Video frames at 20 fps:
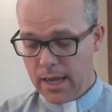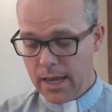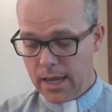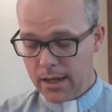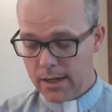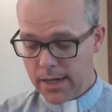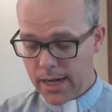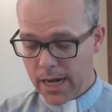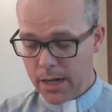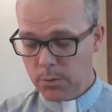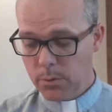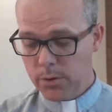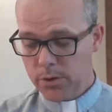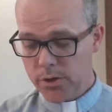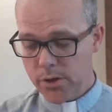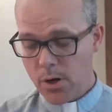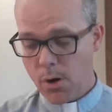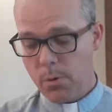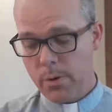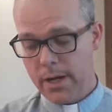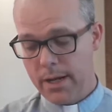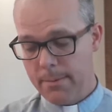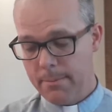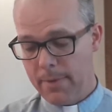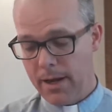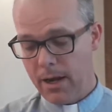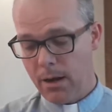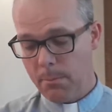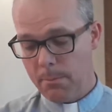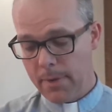And I will show him
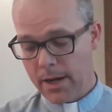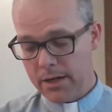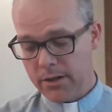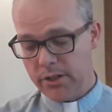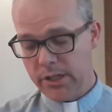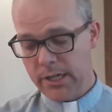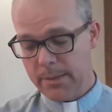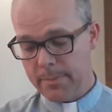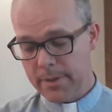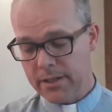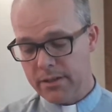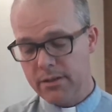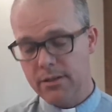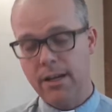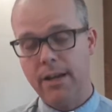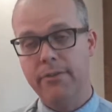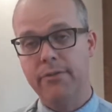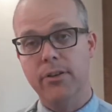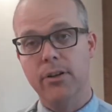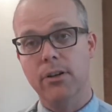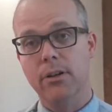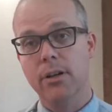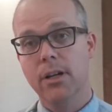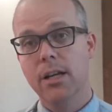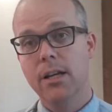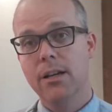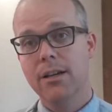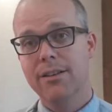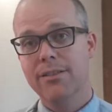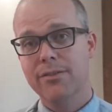how much he must suffer
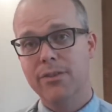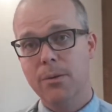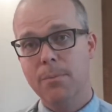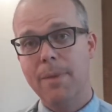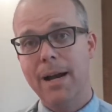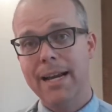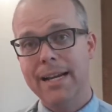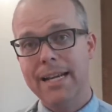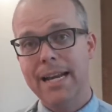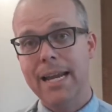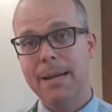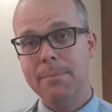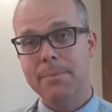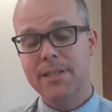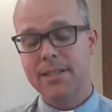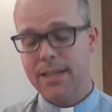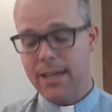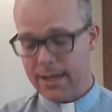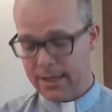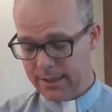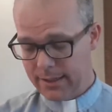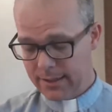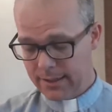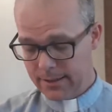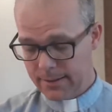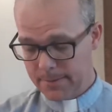for my name's sake.